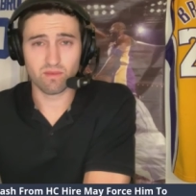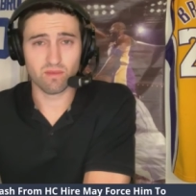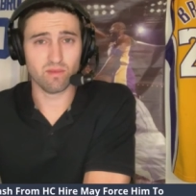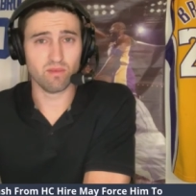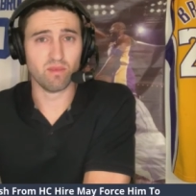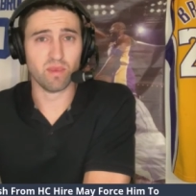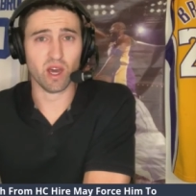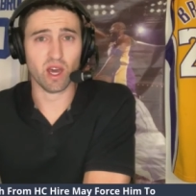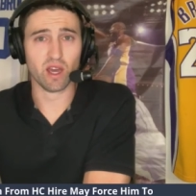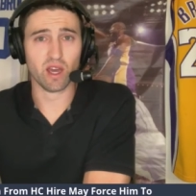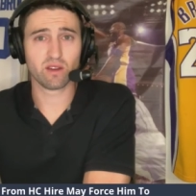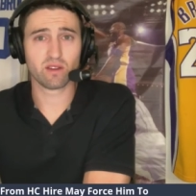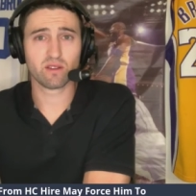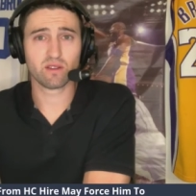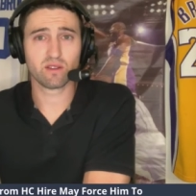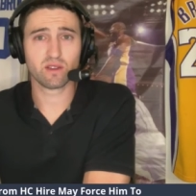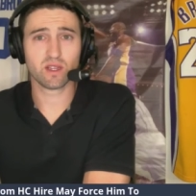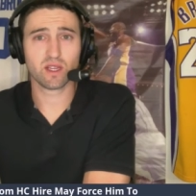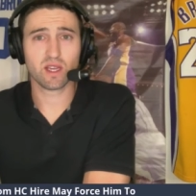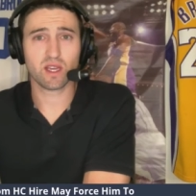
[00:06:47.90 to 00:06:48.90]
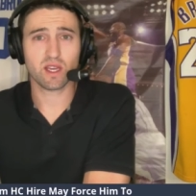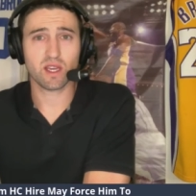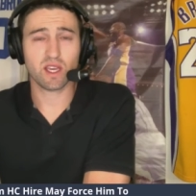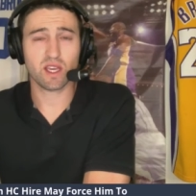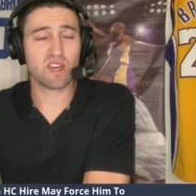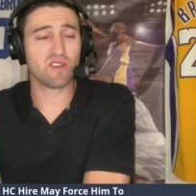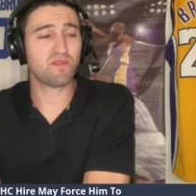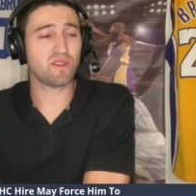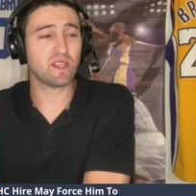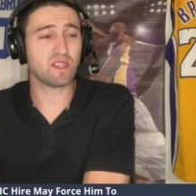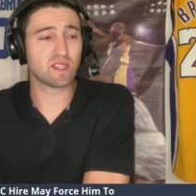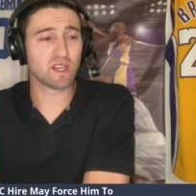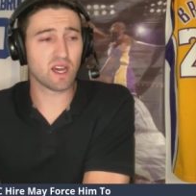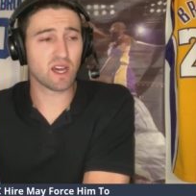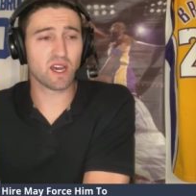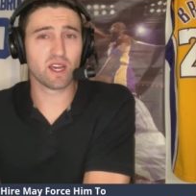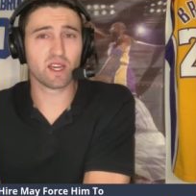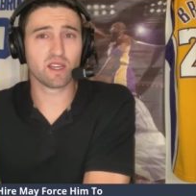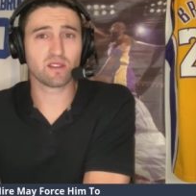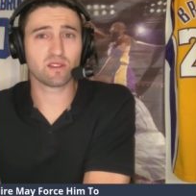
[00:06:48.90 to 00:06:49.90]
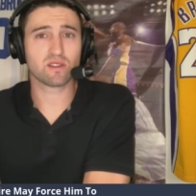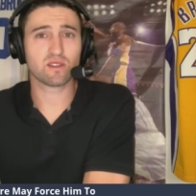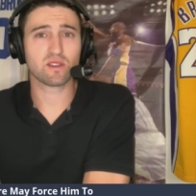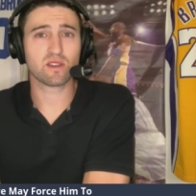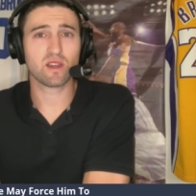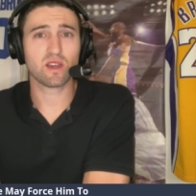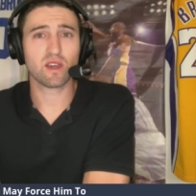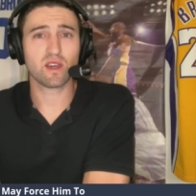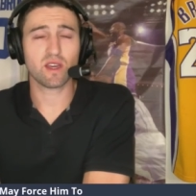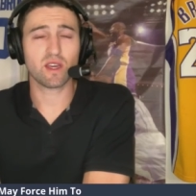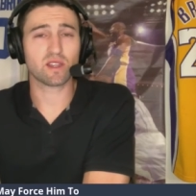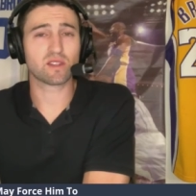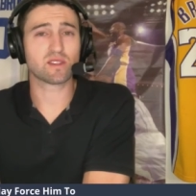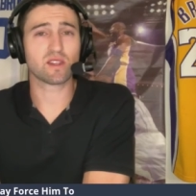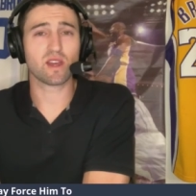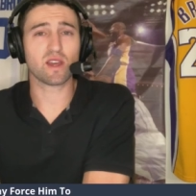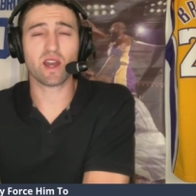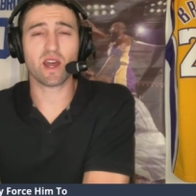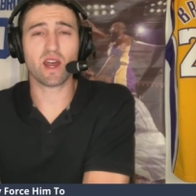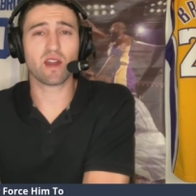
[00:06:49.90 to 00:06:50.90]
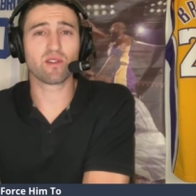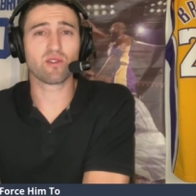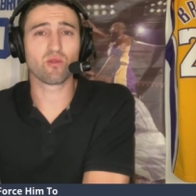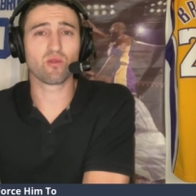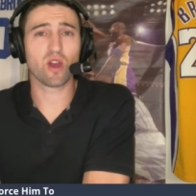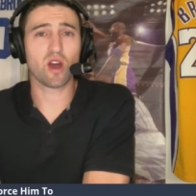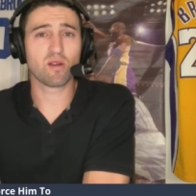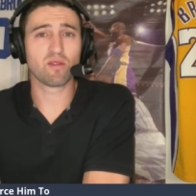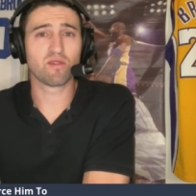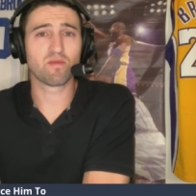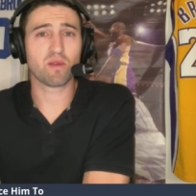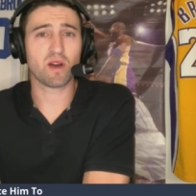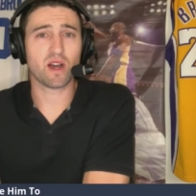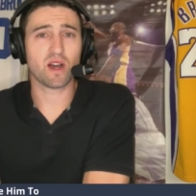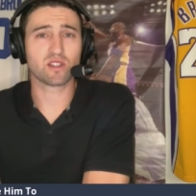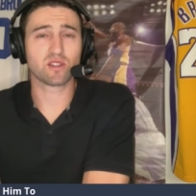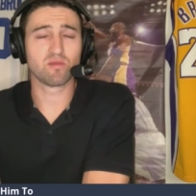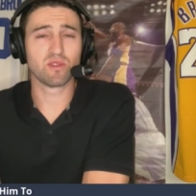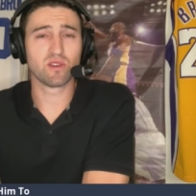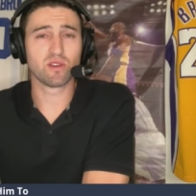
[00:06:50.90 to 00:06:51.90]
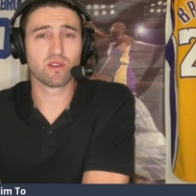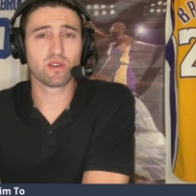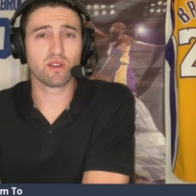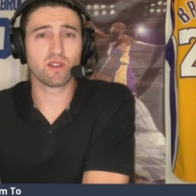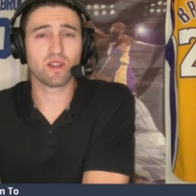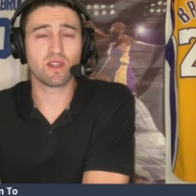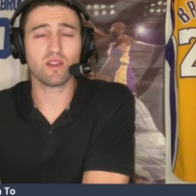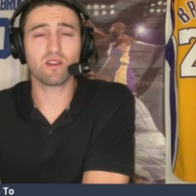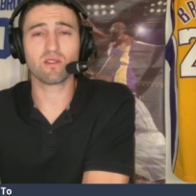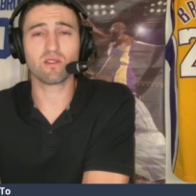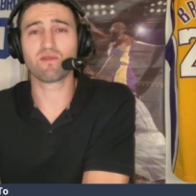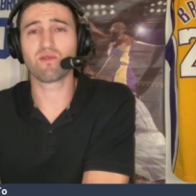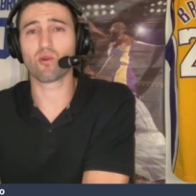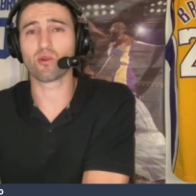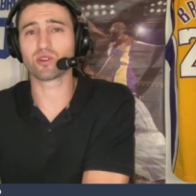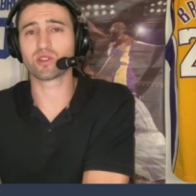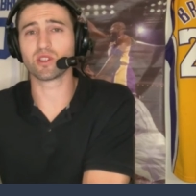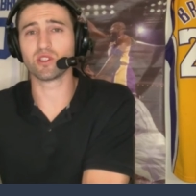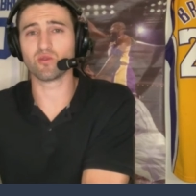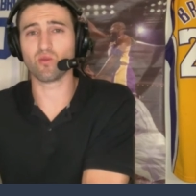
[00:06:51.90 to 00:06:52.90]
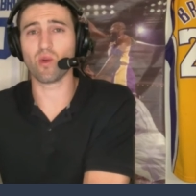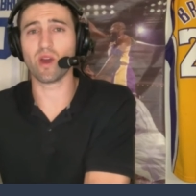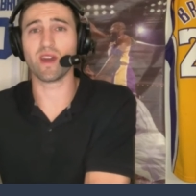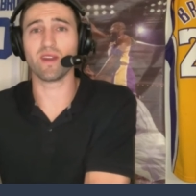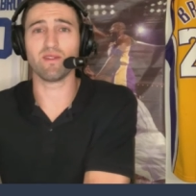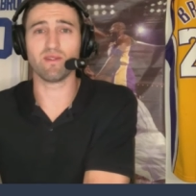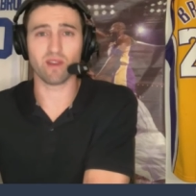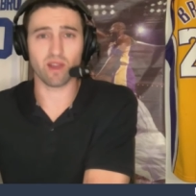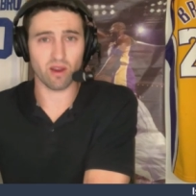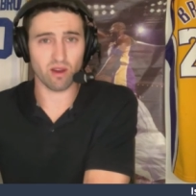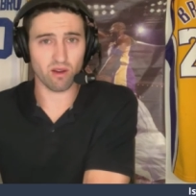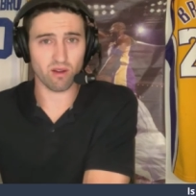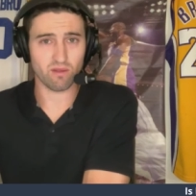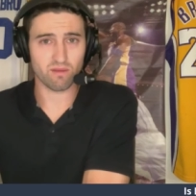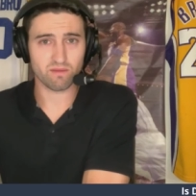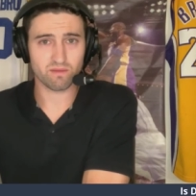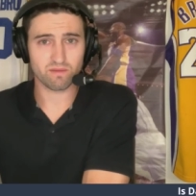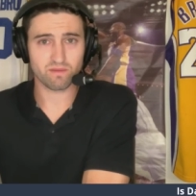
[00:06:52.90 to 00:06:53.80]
But if he does, it's not out of the realm of possibility that he could force his way there.